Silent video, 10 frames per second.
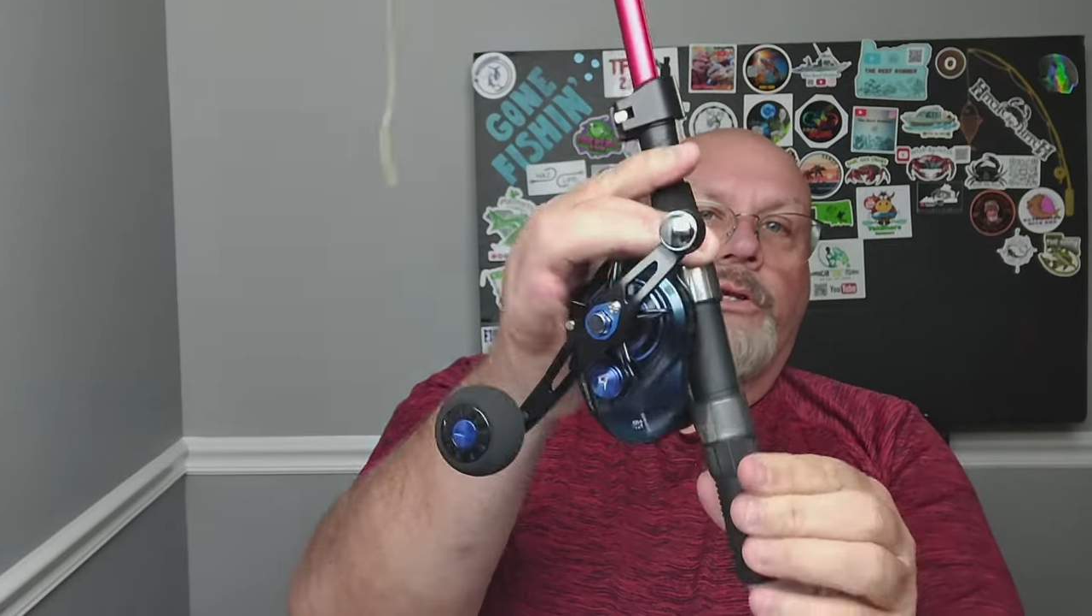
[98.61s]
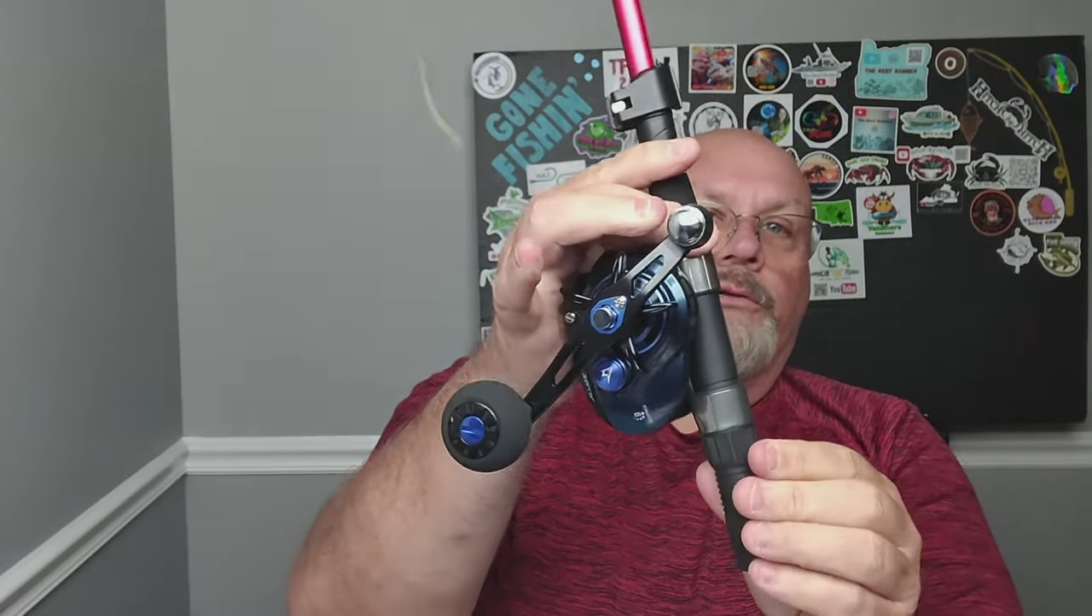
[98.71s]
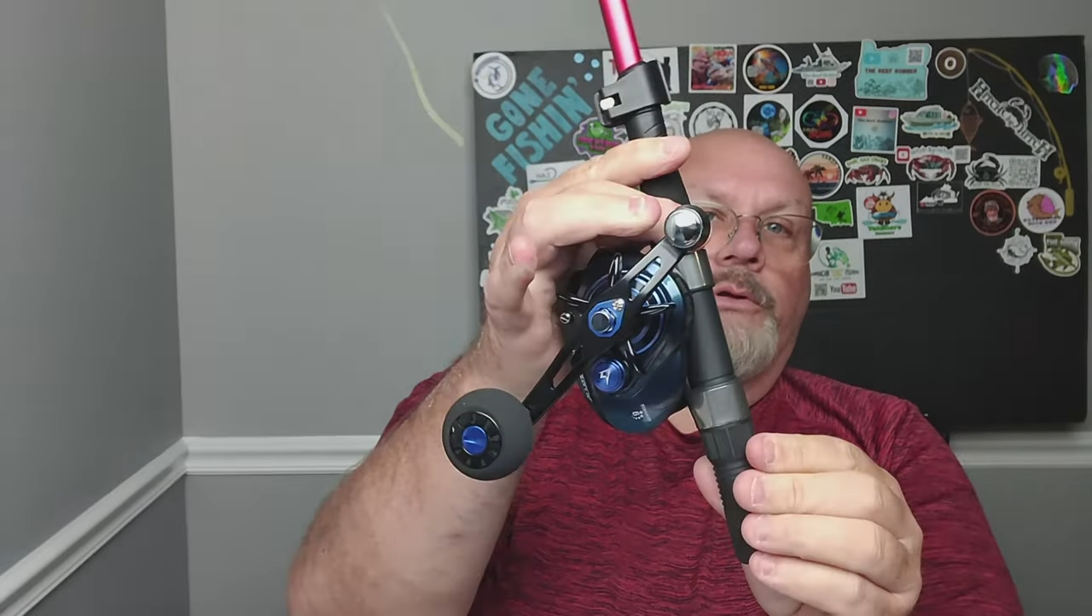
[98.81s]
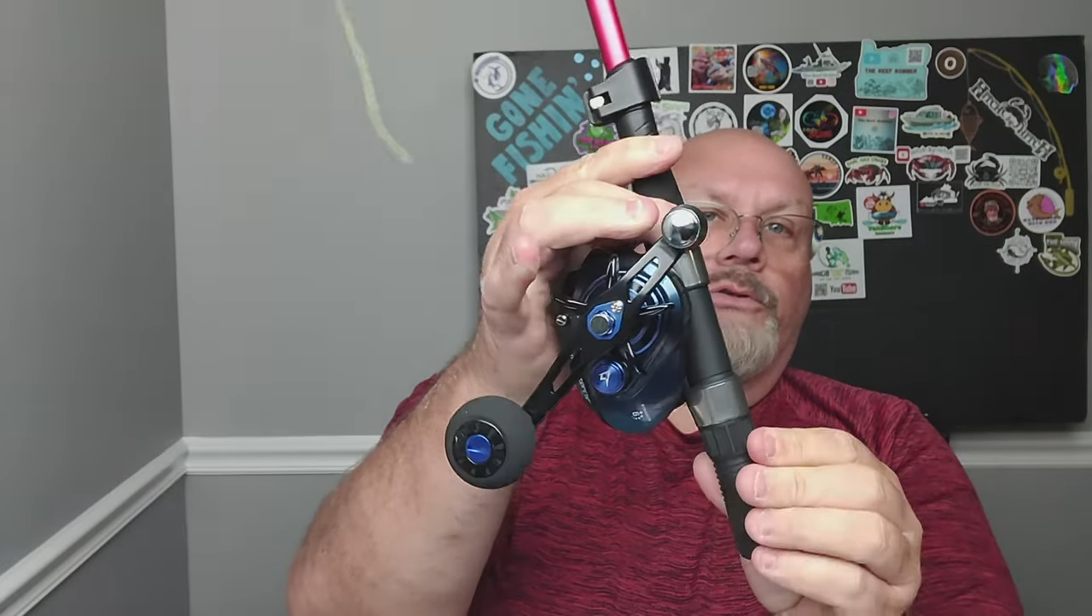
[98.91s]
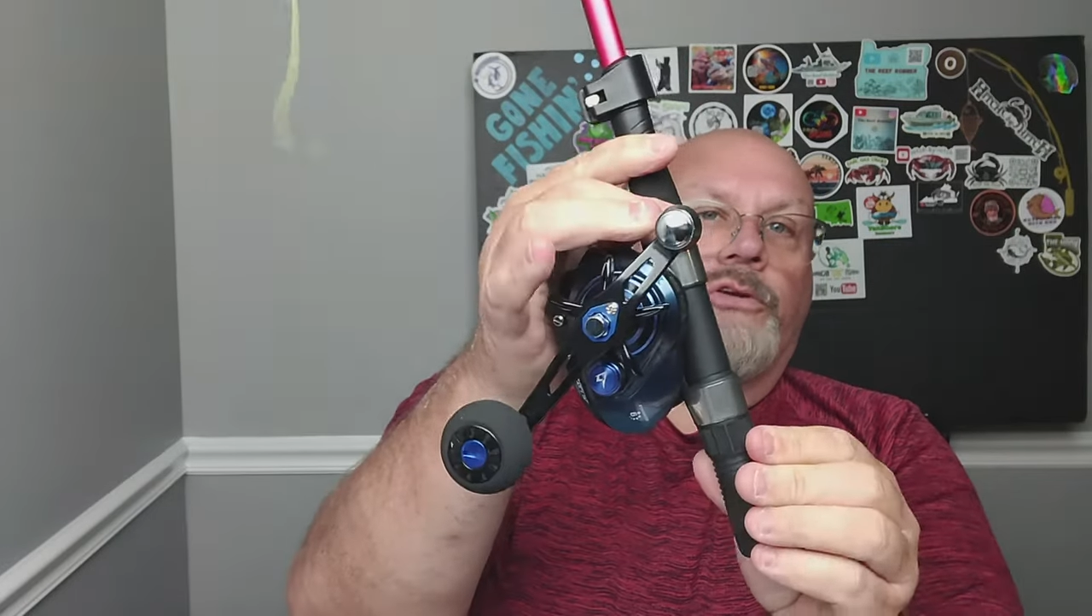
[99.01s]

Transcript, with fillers: it in a reel